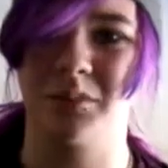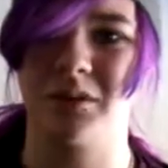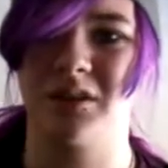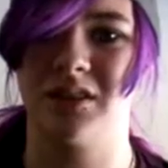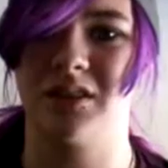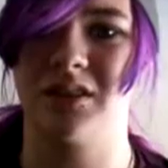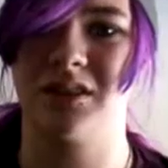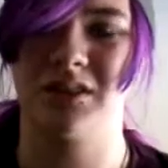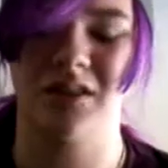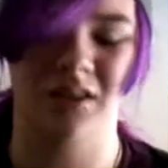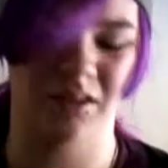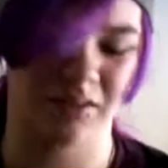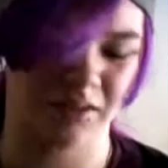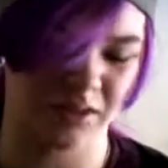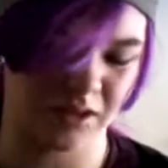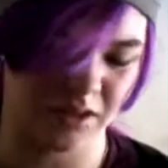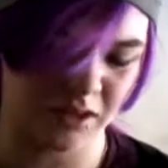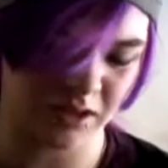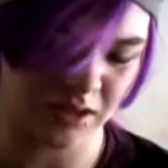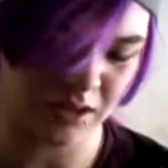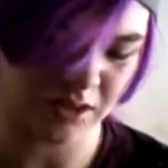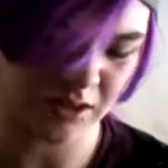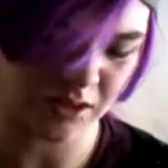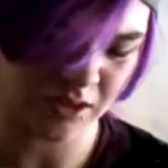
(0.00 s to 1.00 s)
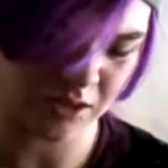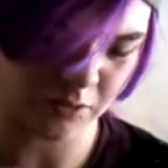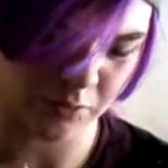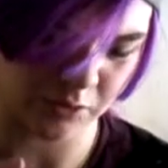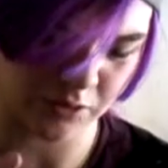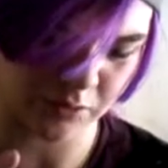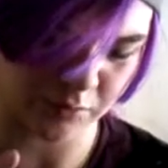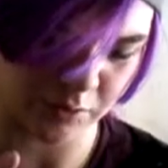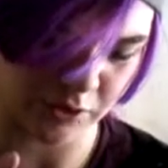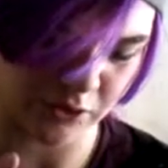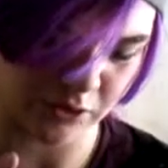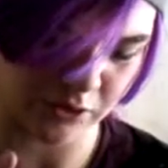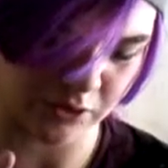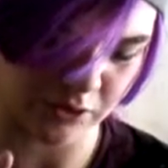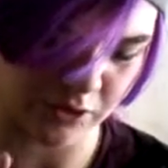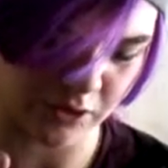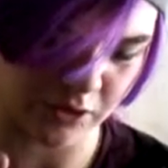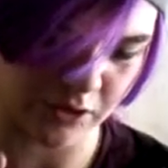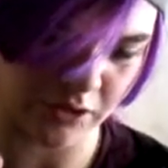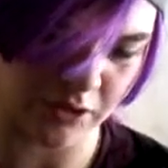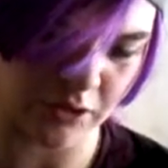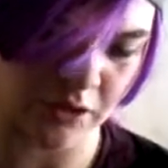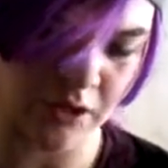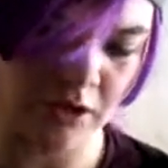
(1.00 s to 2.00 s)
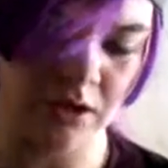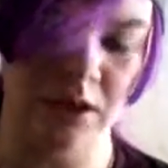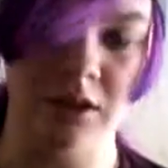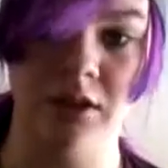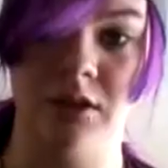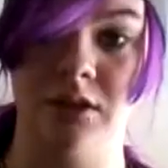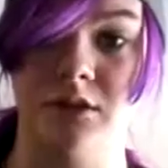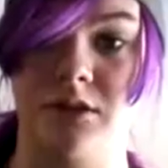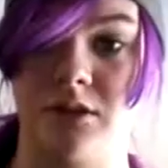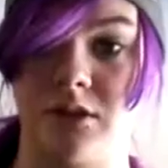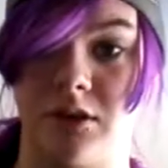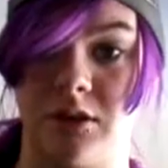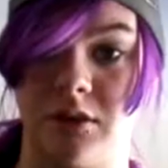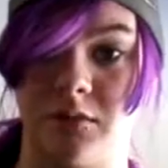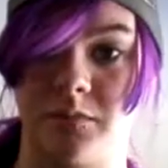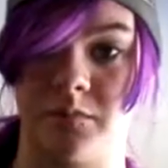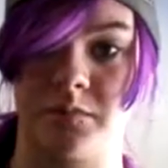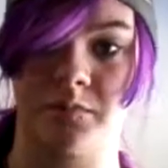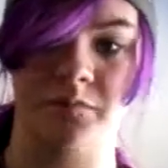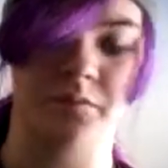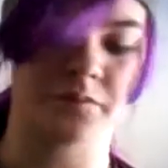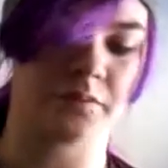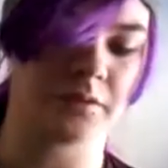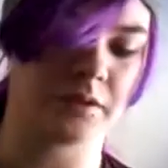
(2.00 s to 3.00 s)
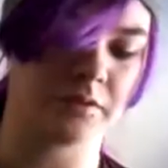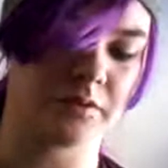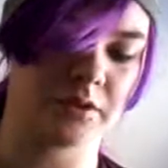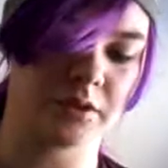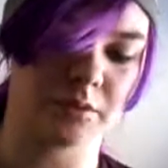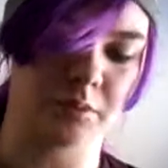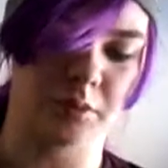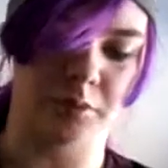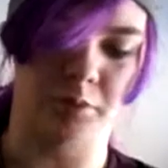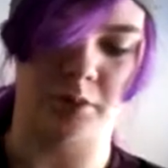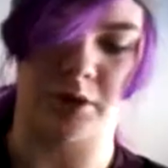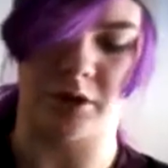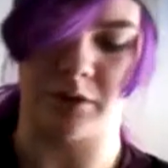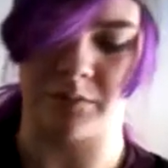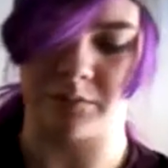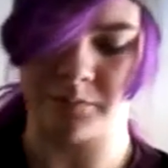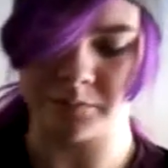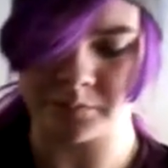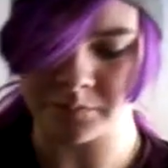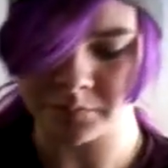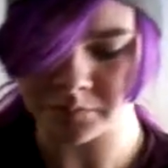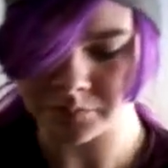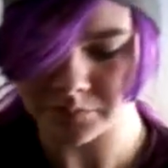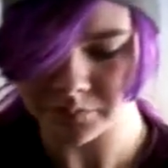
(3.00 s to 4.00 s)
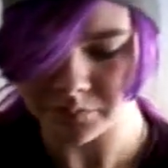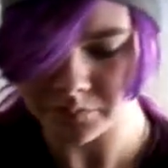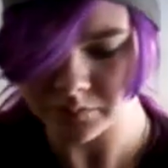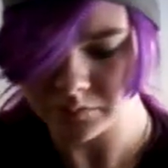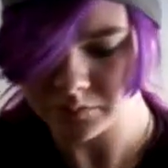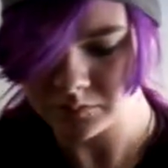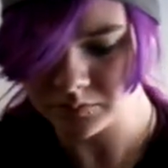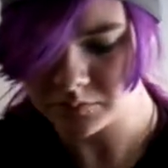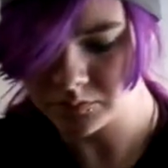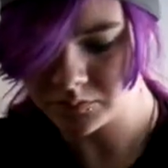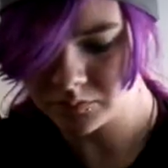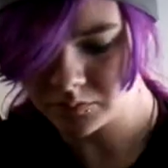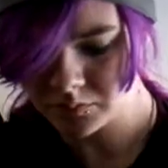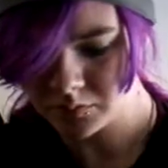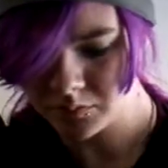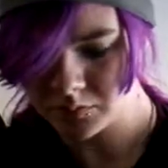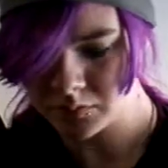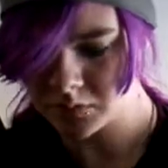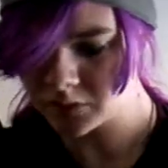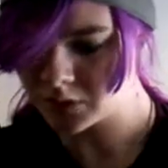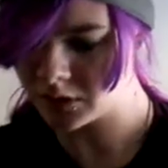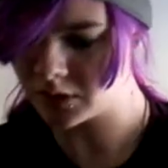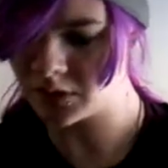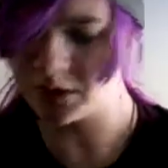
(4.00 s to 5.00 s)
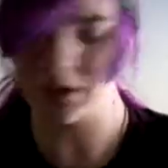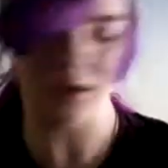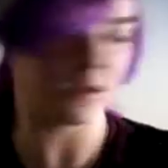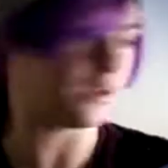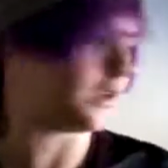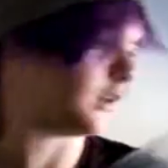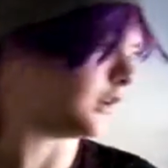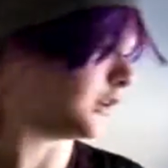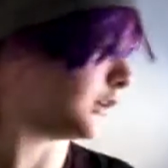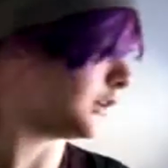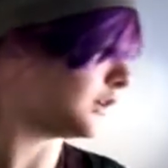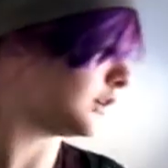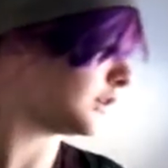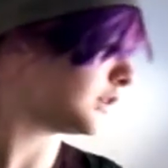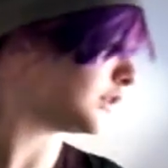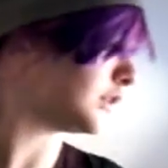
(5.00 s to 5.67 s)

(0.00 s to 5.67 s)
it, but not really. I think it works better in the dark. So, invisible pen. And then,